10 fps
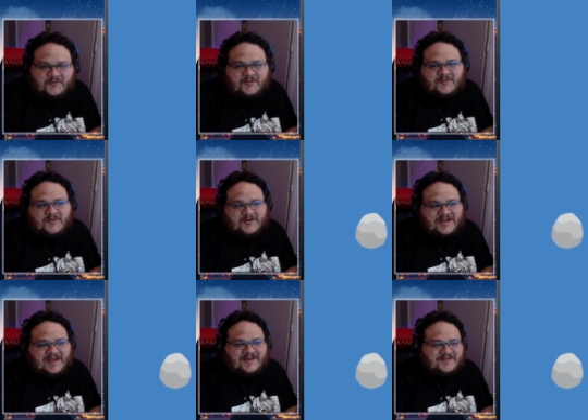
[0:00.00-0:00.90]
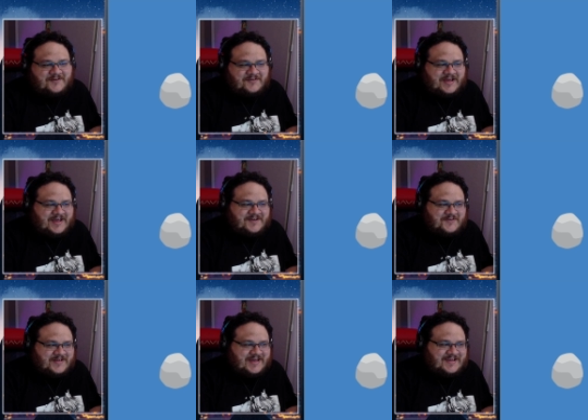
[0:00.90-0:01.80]
okay, okay, okay,
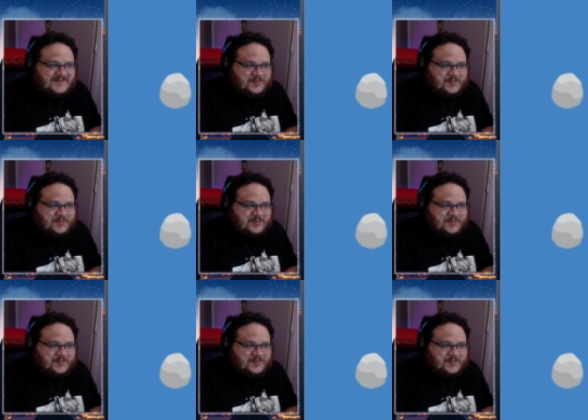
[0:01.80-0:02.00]
okay, okay.